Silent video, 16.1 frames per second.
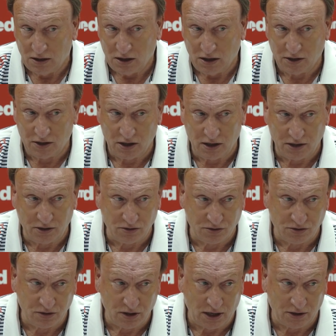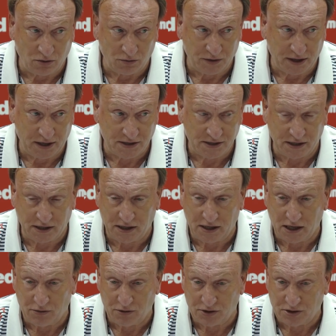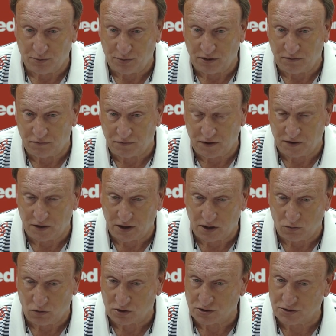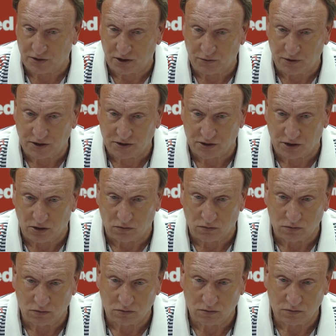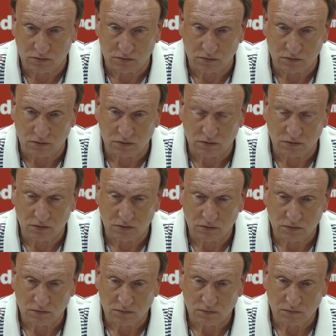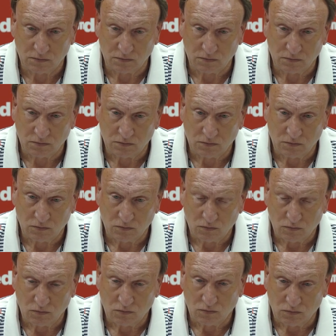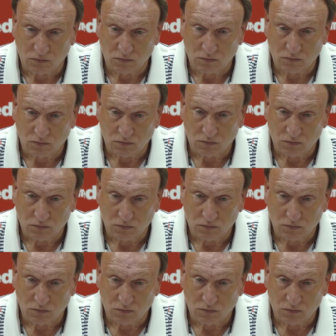uh, it doesn't. I don't think it's any nearer to being fit than he was three weeks ago. It must be hugely frustrating when